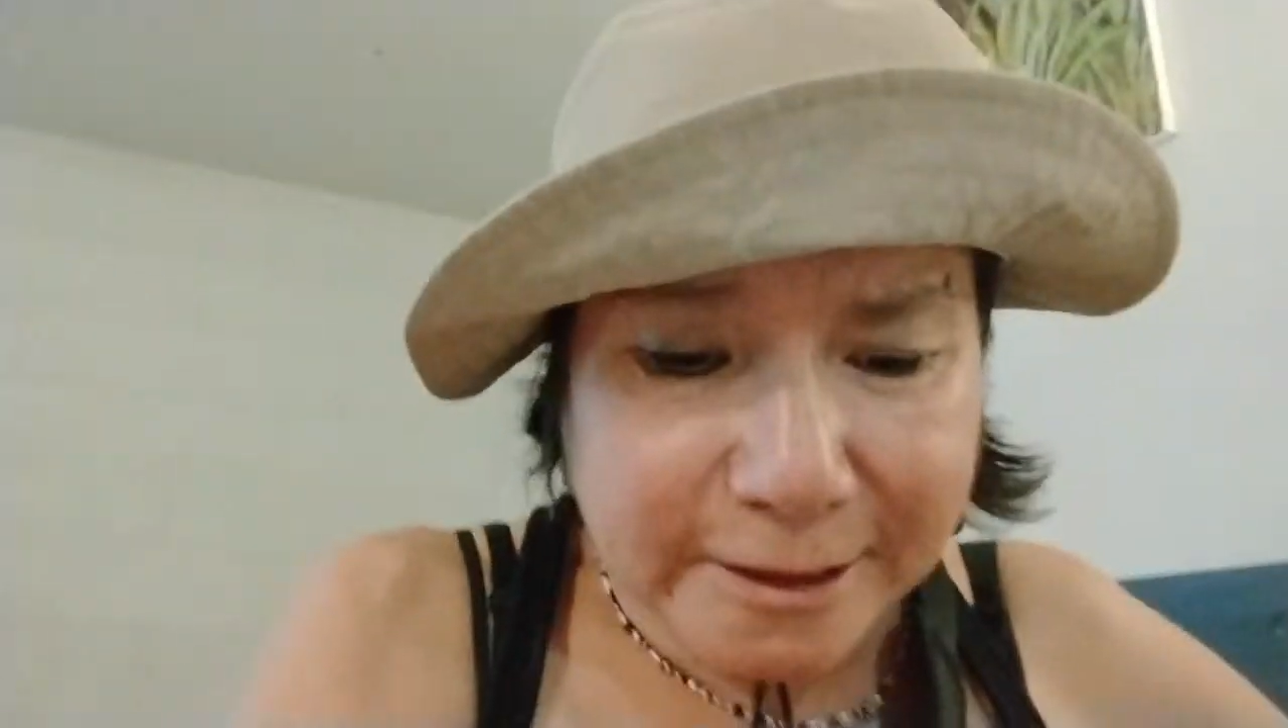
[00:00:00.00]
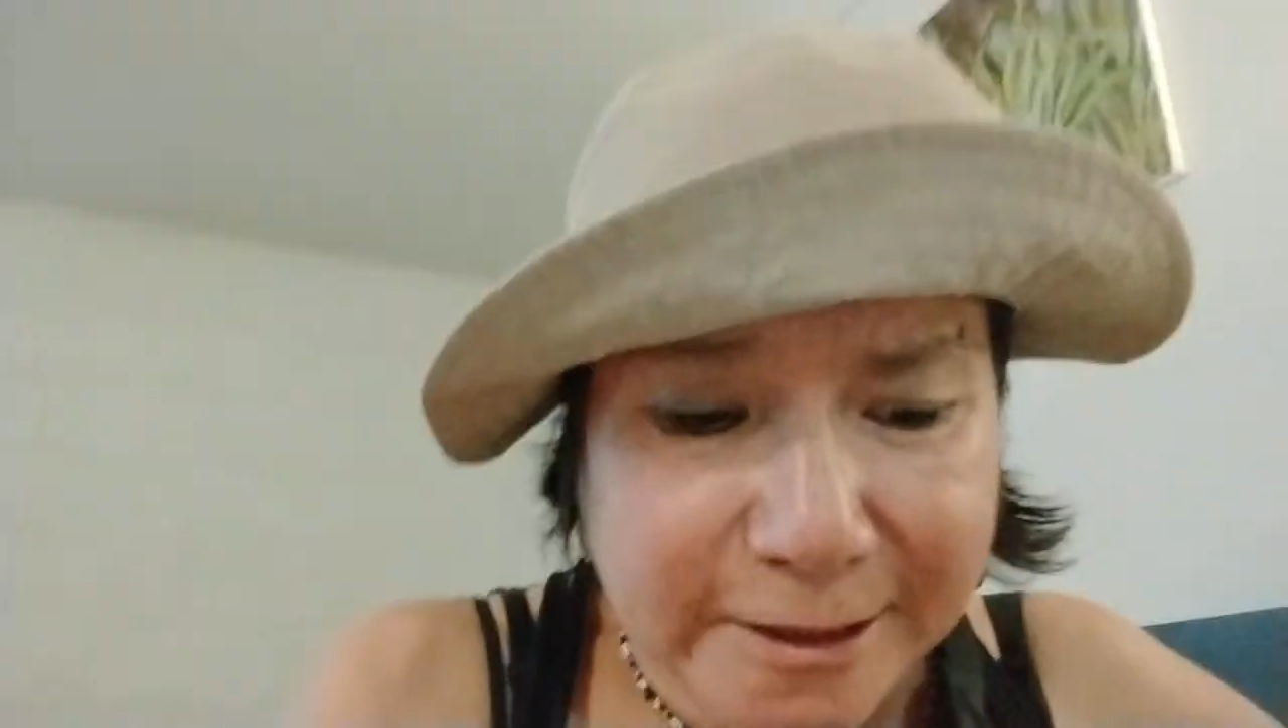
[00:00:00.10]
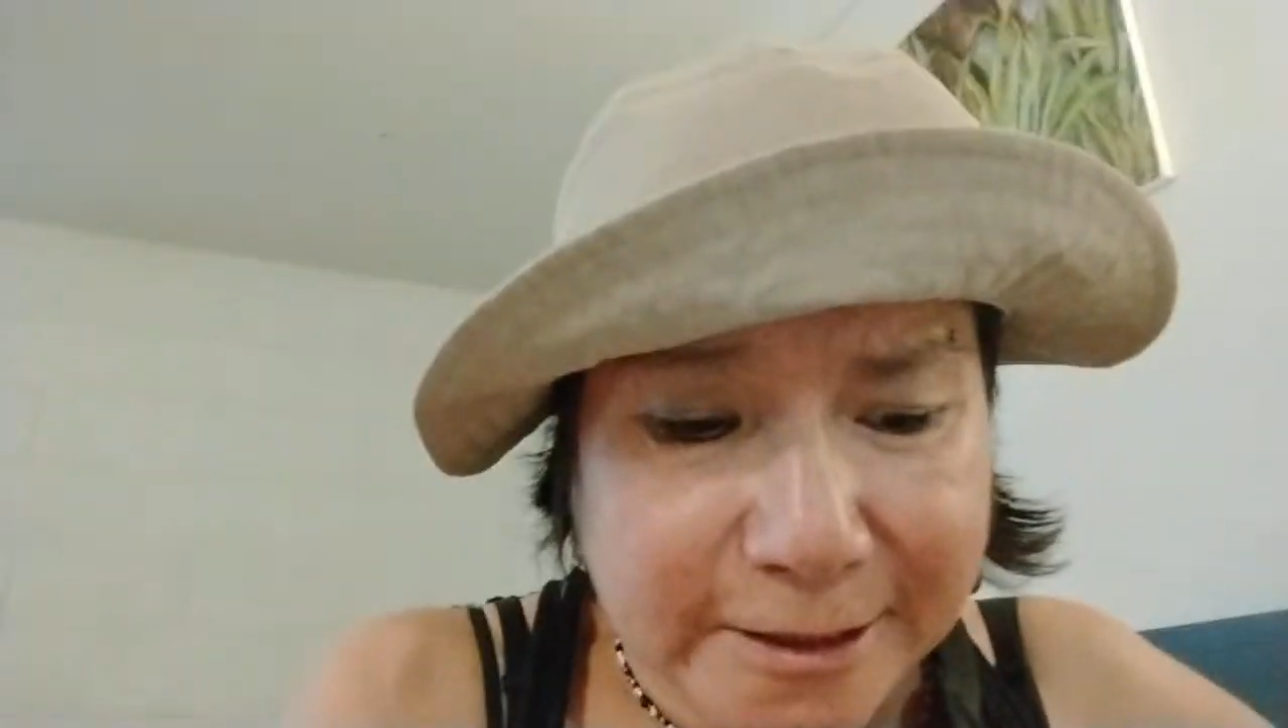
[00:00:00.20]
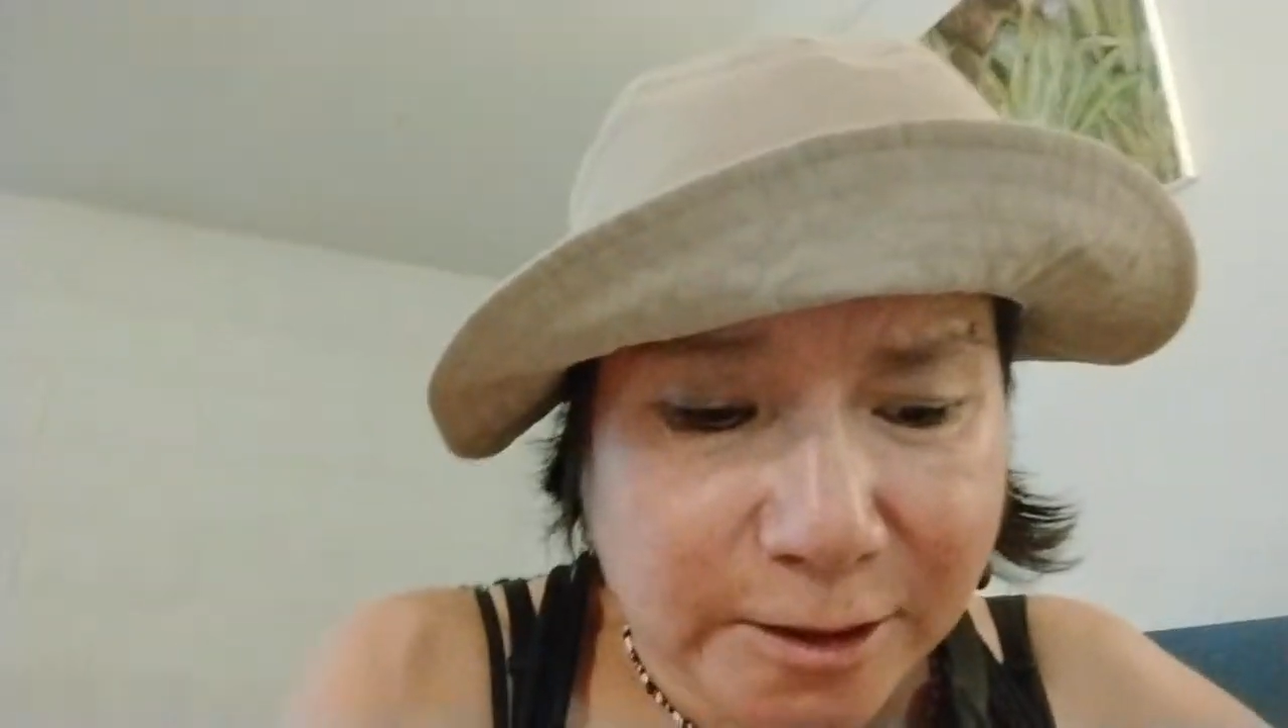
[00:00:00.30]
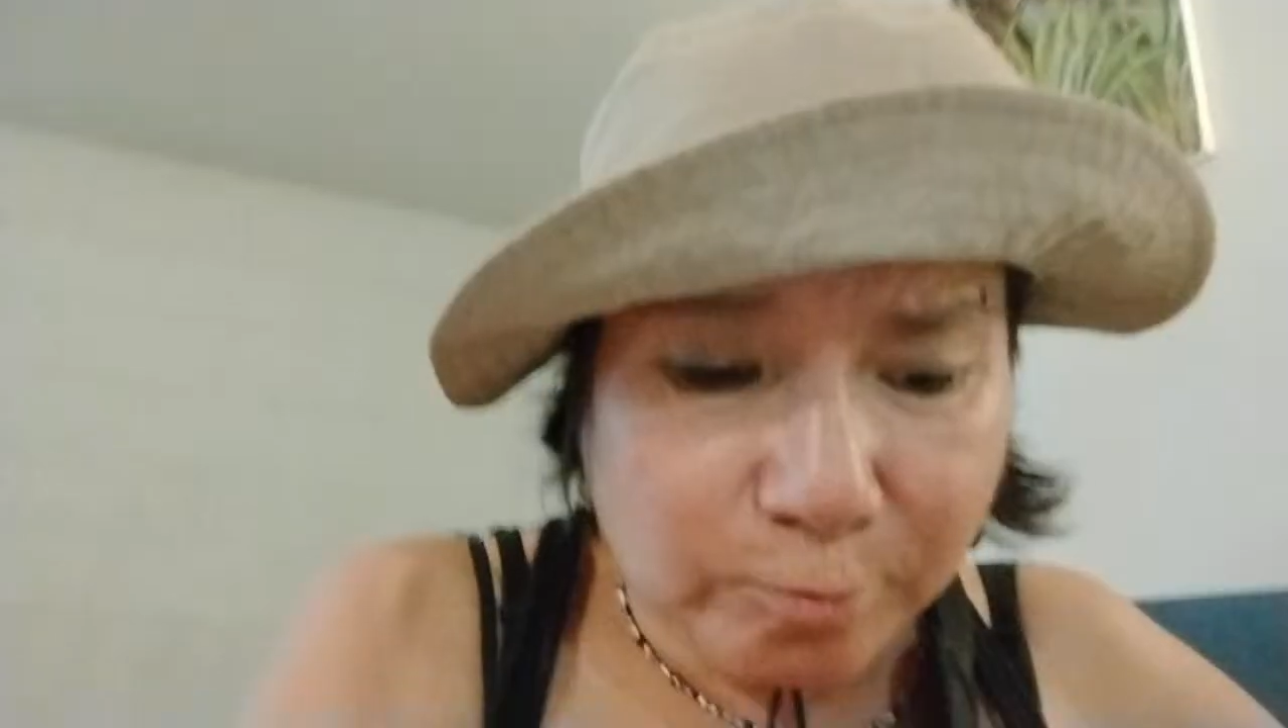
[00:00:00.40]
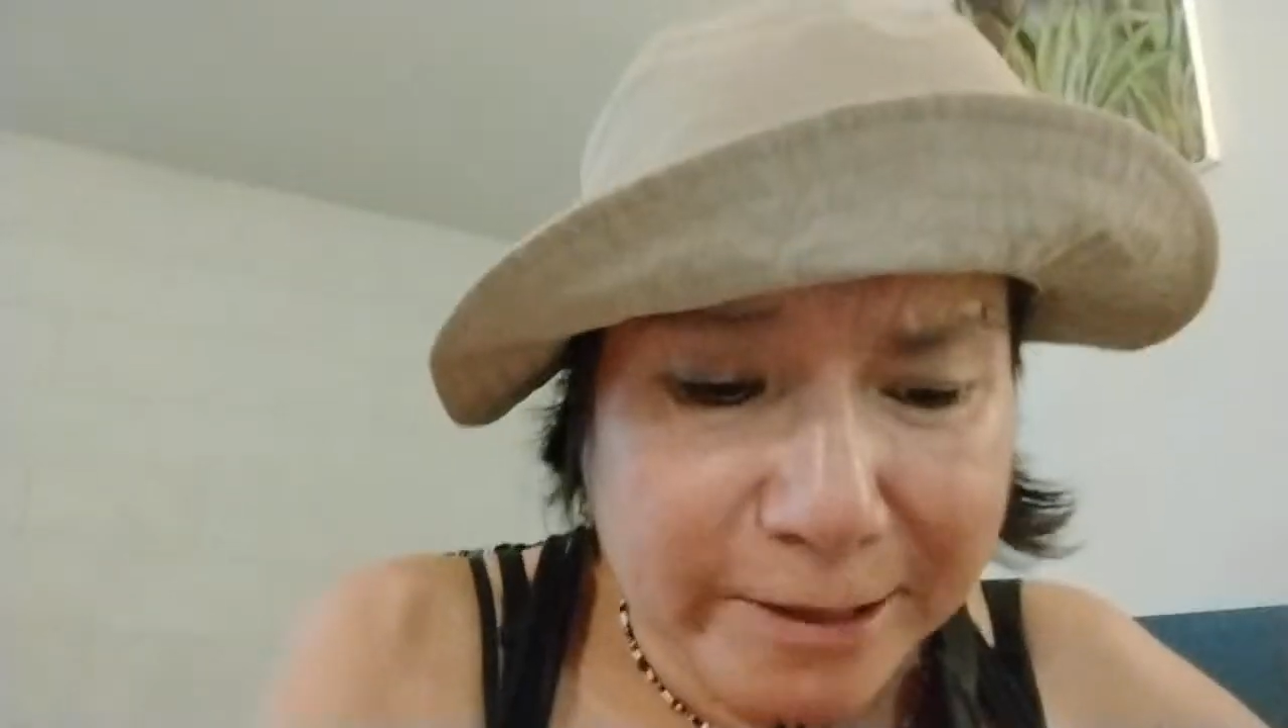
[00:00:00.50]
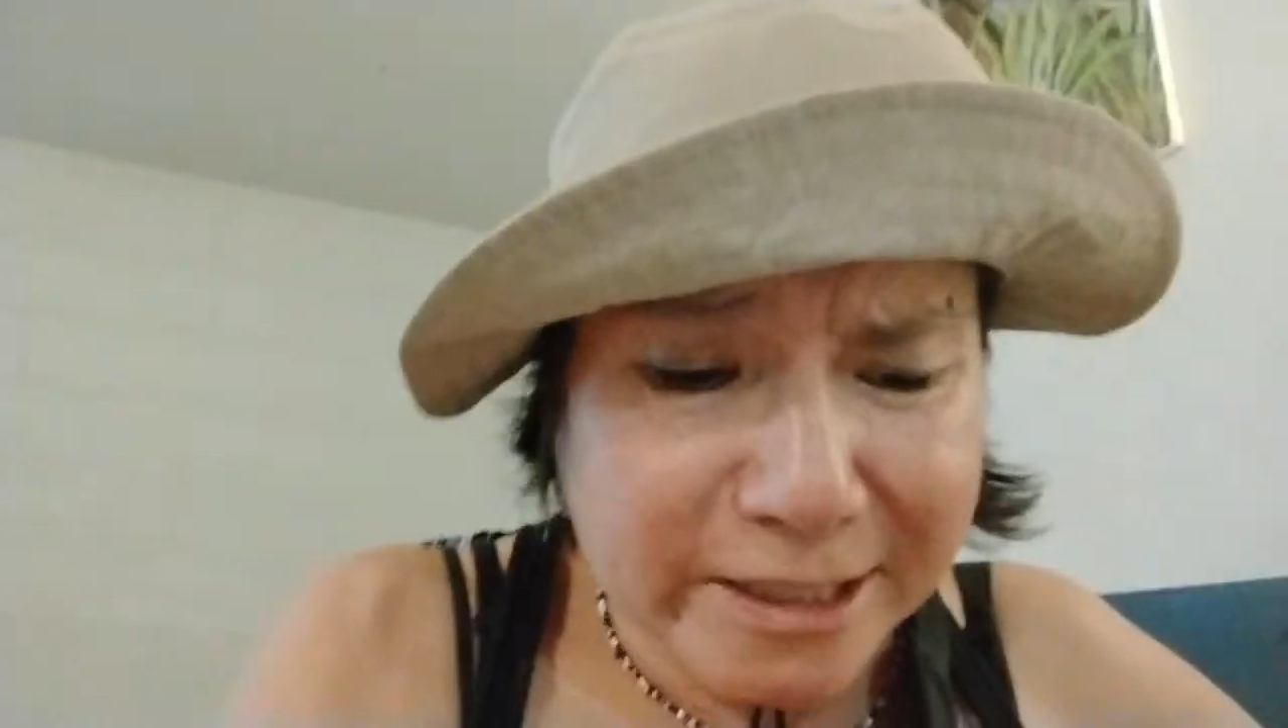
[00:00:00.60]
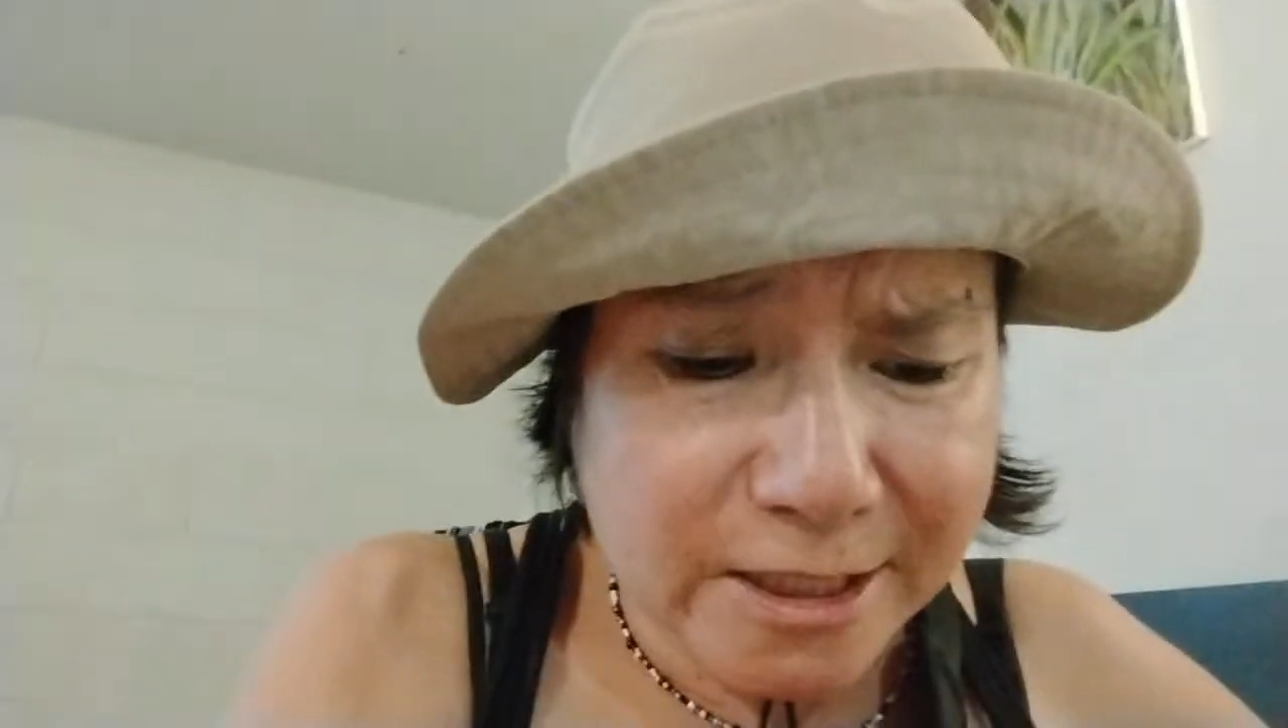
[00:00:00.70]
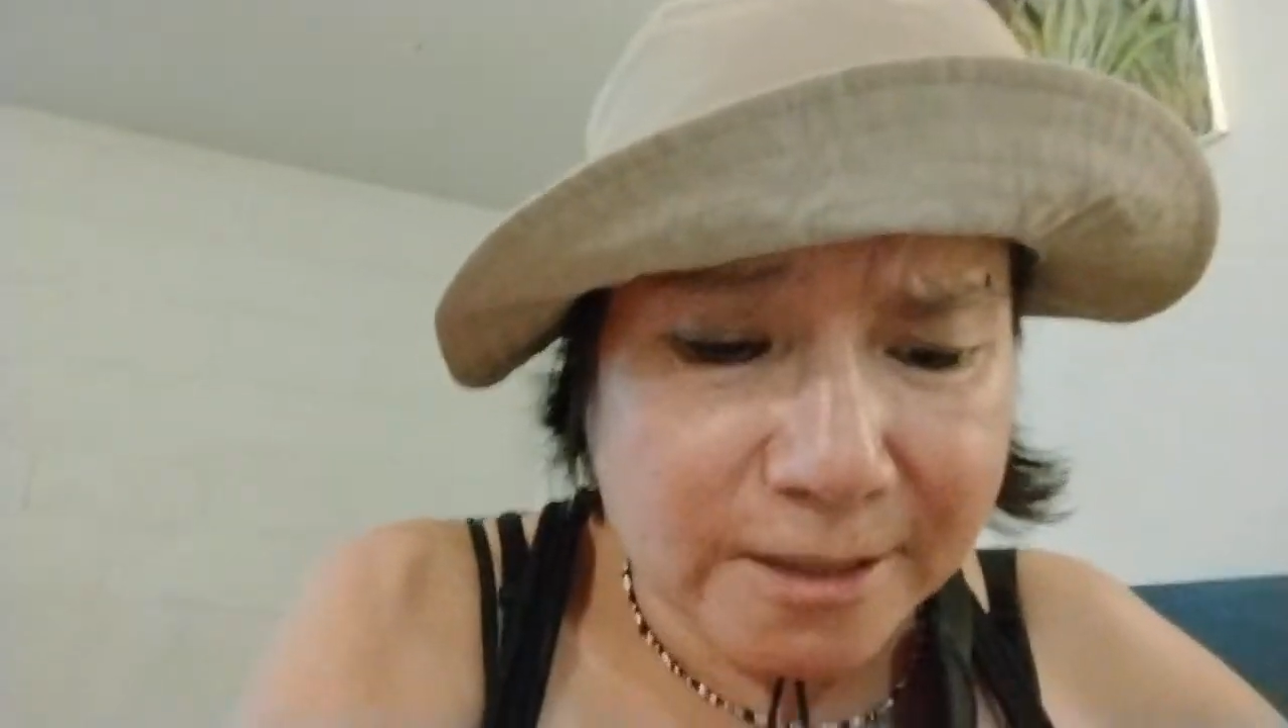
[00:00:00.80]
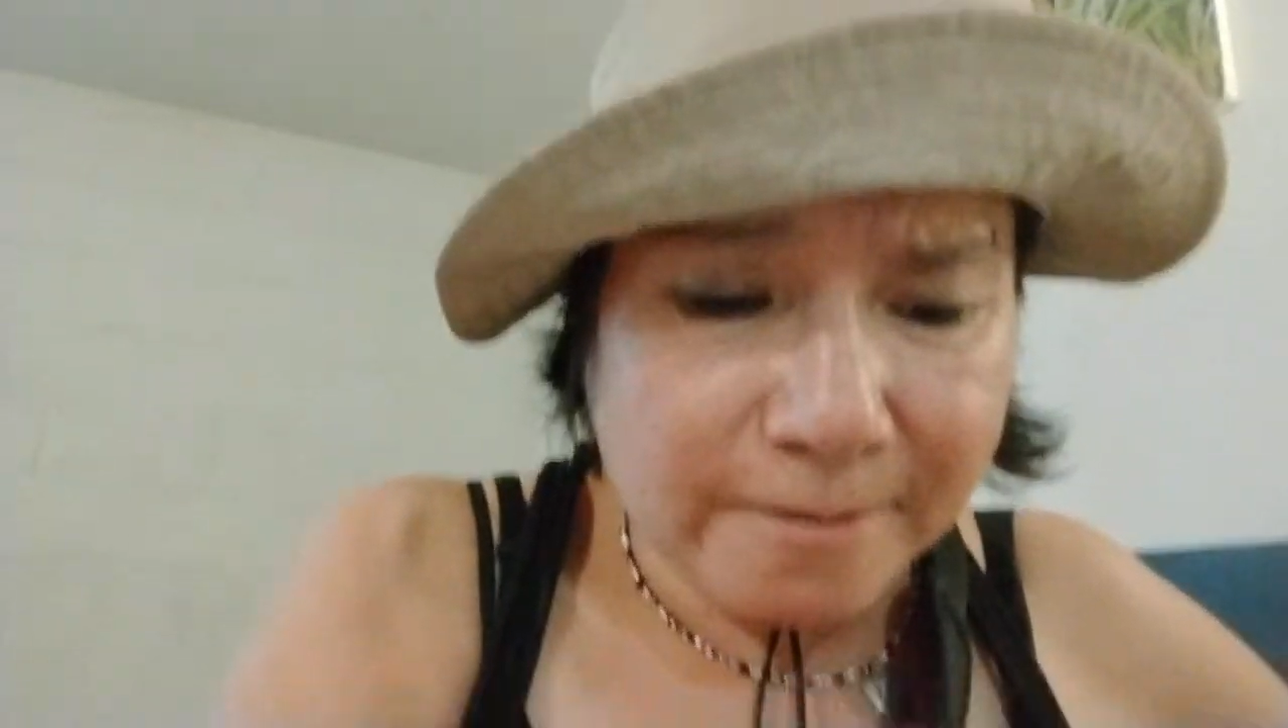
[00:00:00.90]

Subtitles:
as sweet,